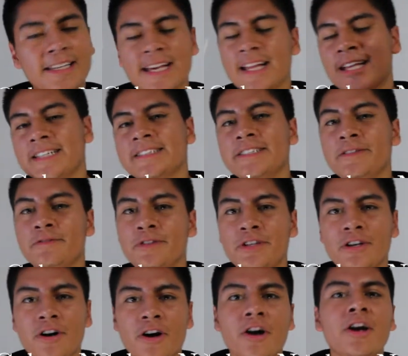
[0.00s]
Galaxy
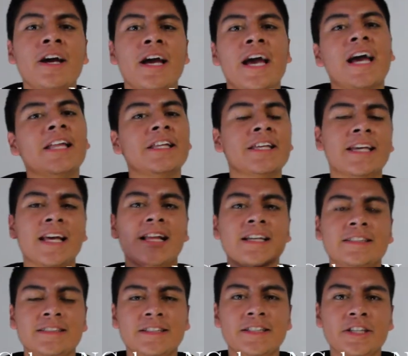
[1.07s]
VR, and the
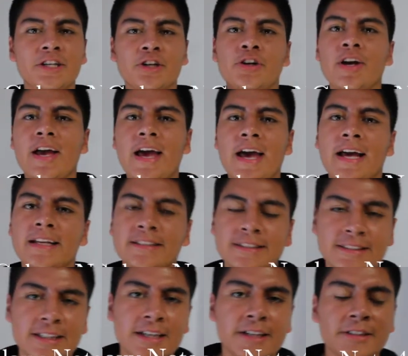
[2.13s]
Galaxy Gear
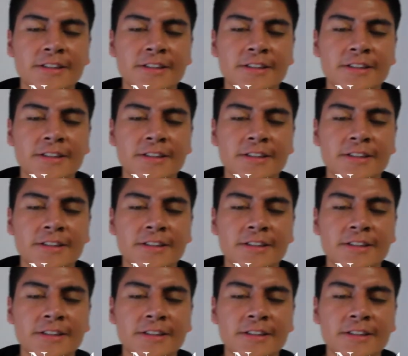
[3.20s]
S.